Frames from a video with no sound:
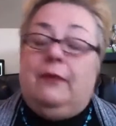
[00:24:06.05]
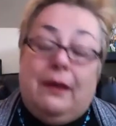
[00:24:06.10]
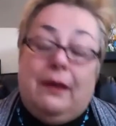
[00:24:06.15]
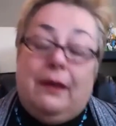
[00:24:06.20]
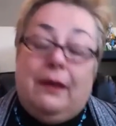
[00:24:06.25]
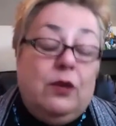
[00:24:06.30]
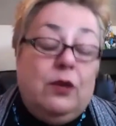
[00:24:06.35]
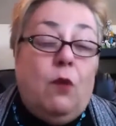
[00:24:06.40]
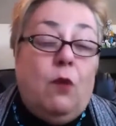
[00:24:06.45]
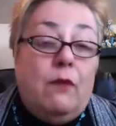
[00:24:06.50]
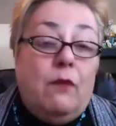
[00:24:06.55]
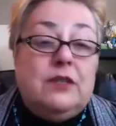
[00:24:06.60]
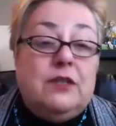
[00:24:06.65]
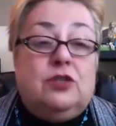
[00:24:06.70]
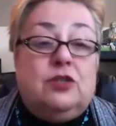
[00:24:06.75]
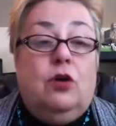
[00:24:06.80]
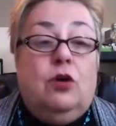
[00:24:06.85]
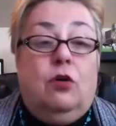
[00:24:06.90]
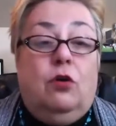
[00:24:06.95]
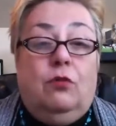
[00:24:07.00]
uh you
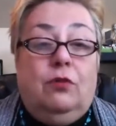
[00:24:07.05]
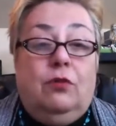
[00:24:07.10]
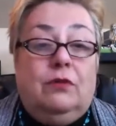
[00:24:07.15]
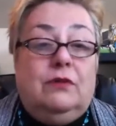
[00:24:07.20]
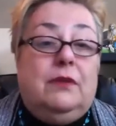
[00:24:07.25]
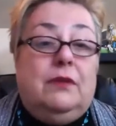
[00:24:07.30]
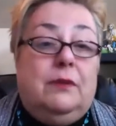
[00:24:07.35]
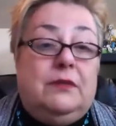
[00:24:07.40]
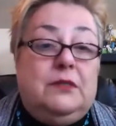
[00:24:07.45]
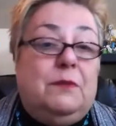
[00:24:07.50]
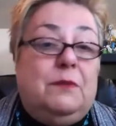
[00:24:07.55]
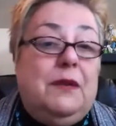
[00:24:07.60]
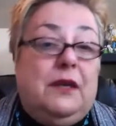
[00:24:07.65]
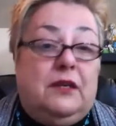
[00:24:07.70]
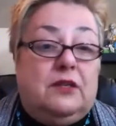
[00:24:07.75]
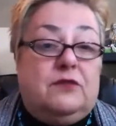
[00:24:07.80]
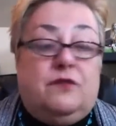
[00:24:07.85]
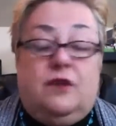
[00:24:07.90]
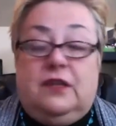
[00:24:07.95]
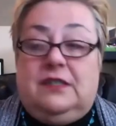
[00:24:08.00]
always know those
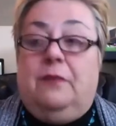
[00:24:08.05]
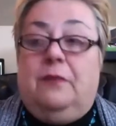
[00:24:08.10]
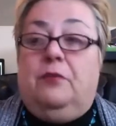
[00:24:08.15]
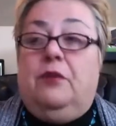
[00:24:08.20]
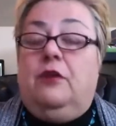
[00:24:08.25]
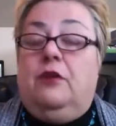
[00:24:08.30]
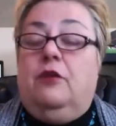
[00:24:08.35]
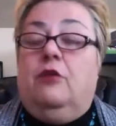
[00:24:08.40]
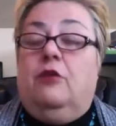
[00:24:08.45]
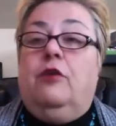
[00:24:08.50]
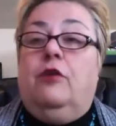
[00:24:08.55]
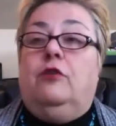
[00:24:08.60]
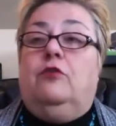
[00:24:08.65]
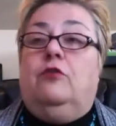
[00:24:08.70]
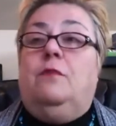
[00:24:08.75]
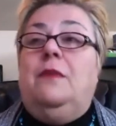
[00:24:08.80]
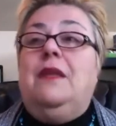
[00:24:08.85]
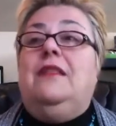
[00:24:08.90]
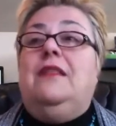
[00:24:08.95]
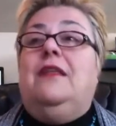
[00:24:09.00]
speakers, for example, that you're going to
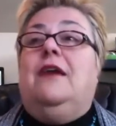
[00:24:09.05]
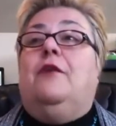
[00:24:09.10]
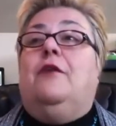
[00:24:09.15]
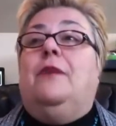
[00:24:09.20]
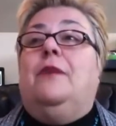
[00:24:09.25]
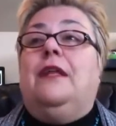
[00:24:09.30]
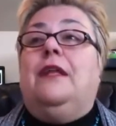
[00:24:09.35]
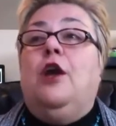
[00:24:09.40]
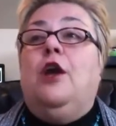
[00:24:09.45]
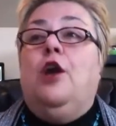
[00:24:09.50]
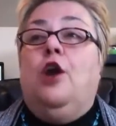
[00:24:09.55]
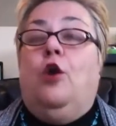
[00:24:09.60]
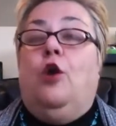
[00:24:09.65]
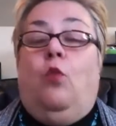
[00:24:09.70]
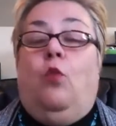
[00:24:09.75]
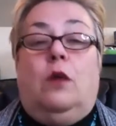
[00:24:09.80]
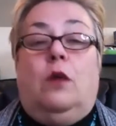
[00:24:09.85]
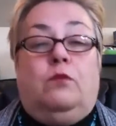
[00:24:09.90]
meet there, but yeah. what